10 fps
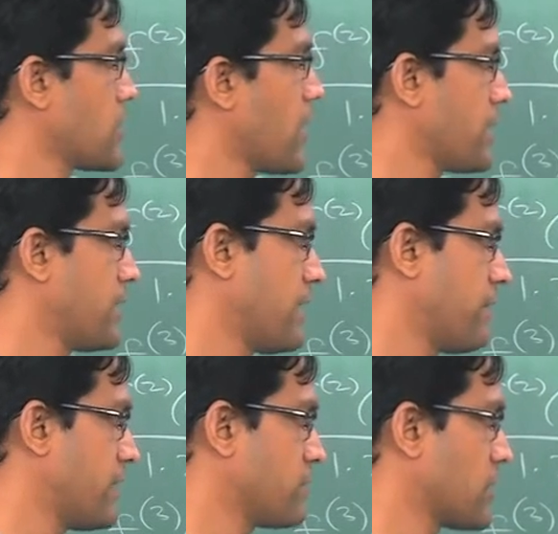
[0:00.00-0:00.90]
higher
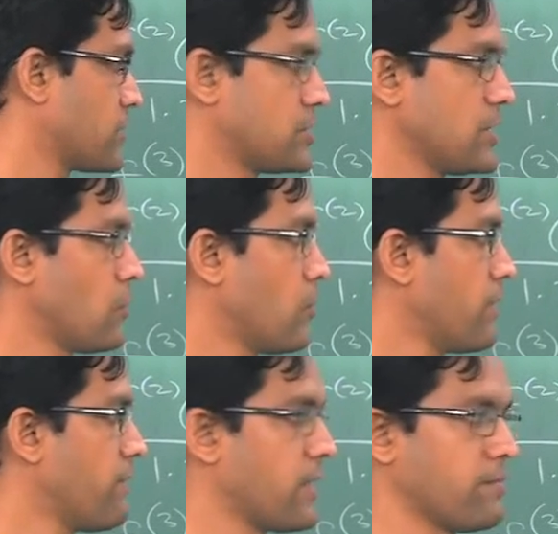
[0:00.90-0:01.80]
derivatives at 0
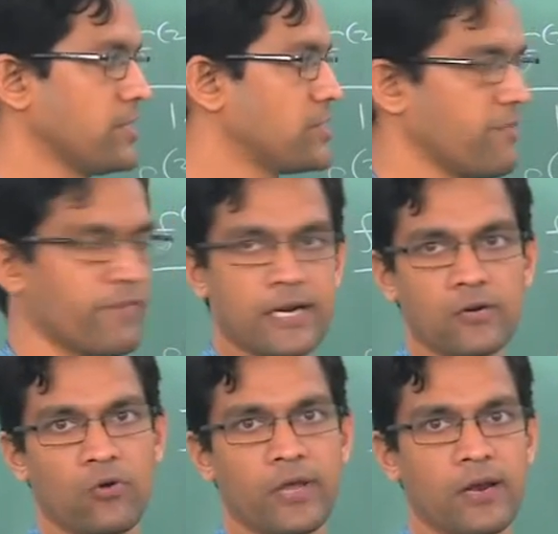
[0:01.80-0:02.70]
divided by j
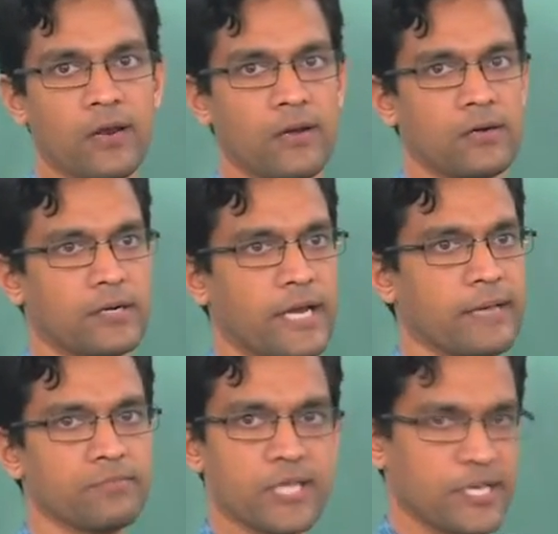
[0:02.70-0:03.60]
factorial
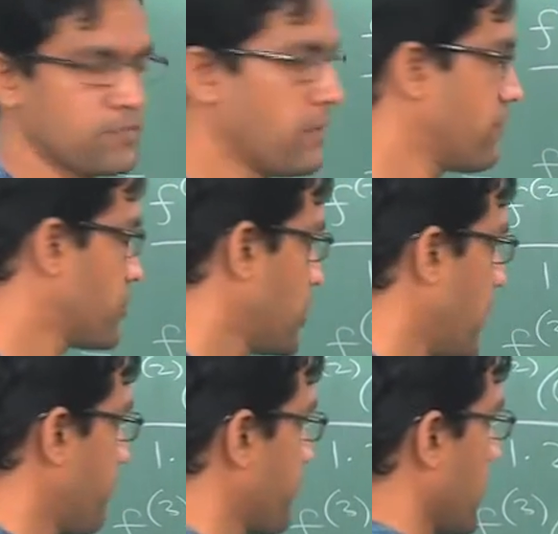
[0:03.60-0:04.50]
times x power
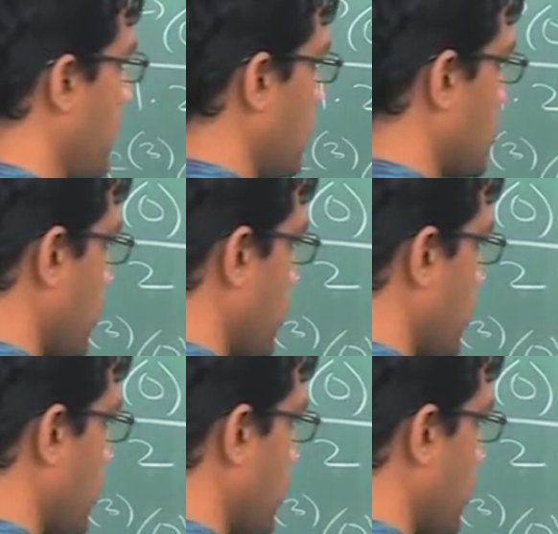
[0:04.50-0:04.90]
j. So,